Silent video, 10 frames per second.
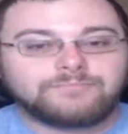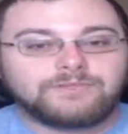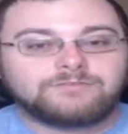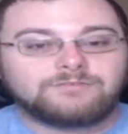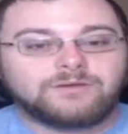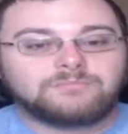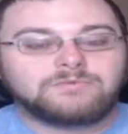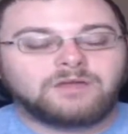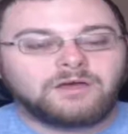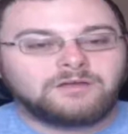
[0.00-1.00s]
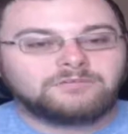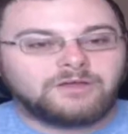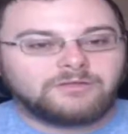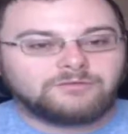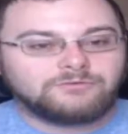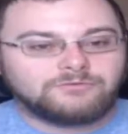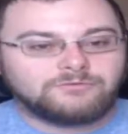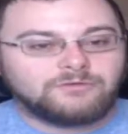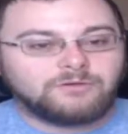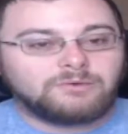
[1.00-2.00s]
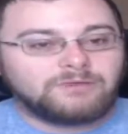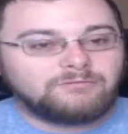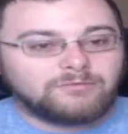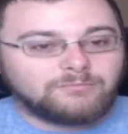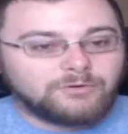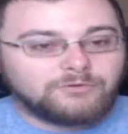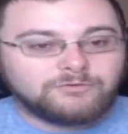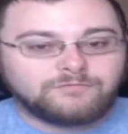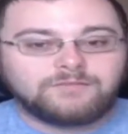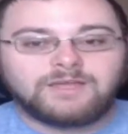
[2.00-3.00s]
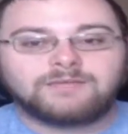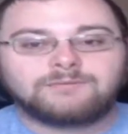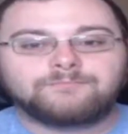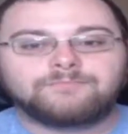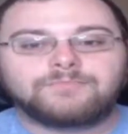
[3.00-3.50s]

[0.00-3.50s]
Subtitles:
Some dodge, others don't even move. Damn.